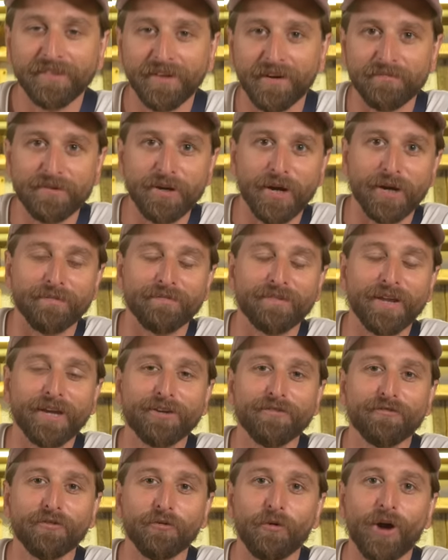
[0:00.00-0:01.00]
I'm done.
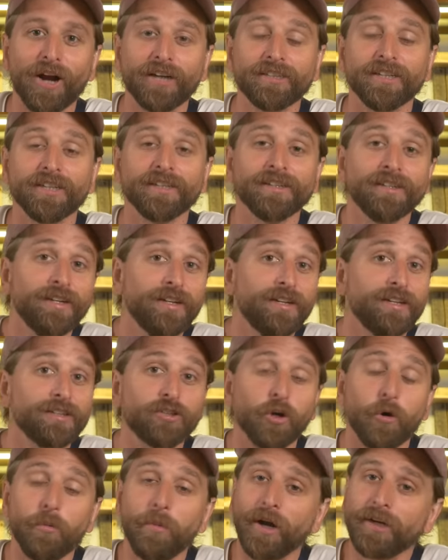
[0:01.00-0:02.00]
Thank you for watching
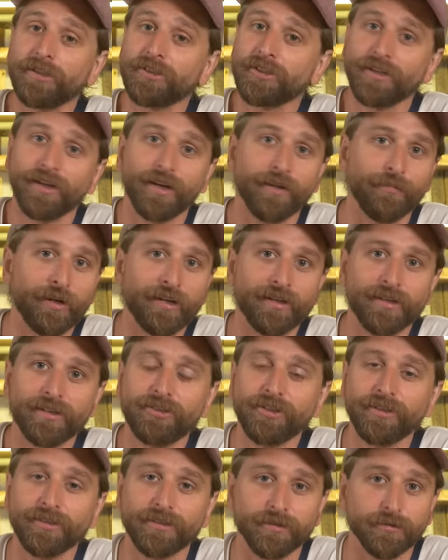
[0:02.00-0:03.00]
so much. I mean,
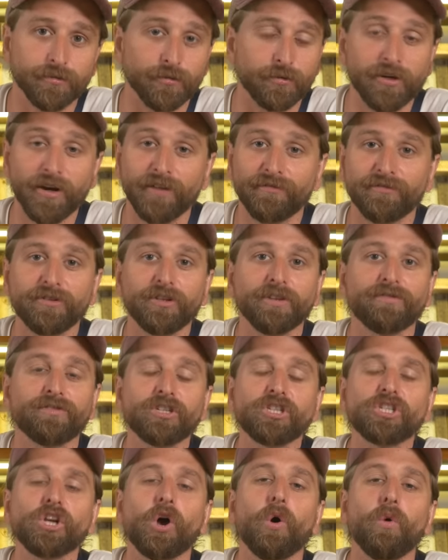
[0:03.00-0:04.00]
Jesus, you have
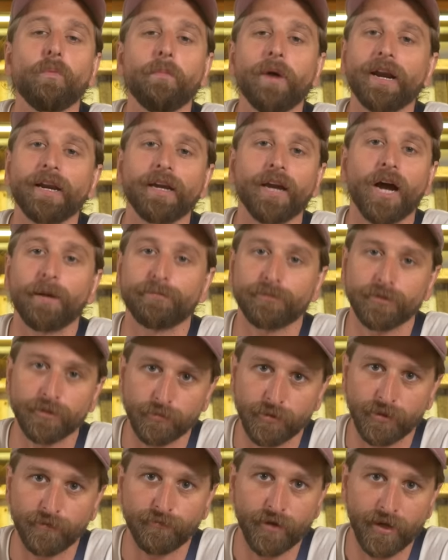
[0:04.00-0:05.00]
so many options
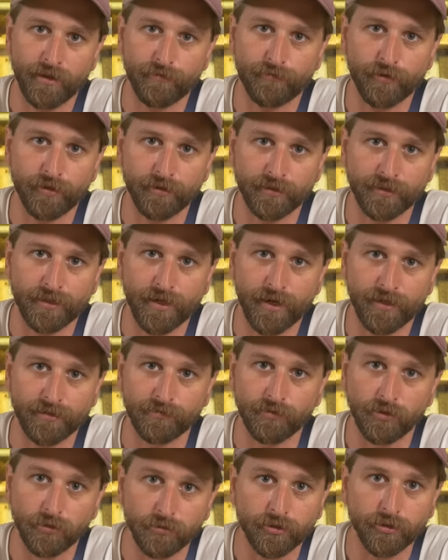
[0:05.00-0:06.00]
when you fly the friendly skies
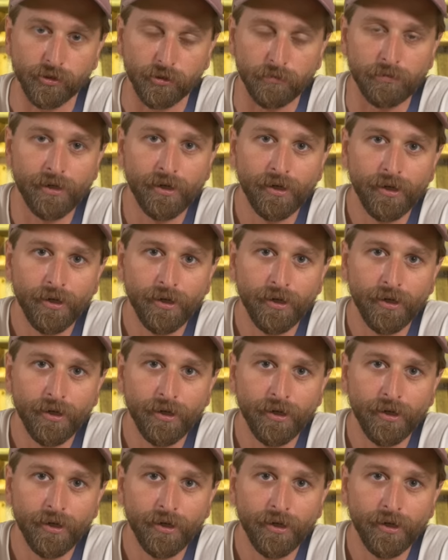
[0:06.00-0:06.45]
of YouTube.